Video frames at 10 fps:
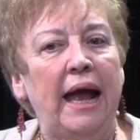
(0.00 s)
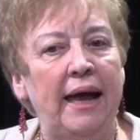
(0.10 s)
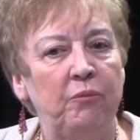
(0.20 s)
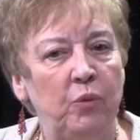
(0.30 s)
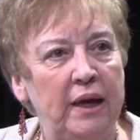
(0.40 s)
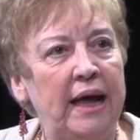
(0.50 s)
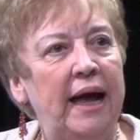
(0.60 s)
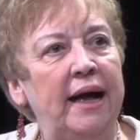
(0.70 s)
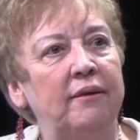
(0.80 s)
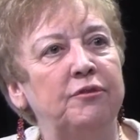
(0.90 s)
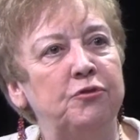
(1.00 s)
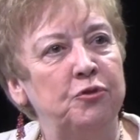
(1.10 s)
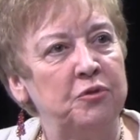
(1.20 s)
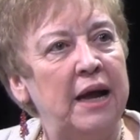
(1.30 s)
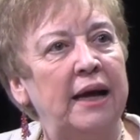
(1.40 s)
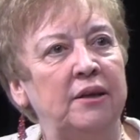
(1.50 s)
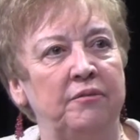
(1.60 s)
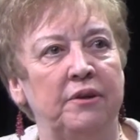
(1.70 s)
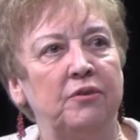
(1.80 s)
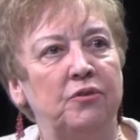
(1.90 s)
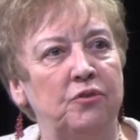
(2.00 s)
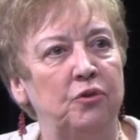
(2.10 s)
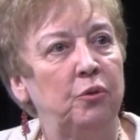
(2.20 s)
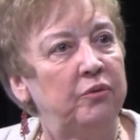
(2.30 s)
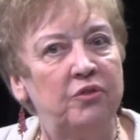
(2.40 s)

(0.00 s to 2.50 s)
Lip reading: and we have student activists who have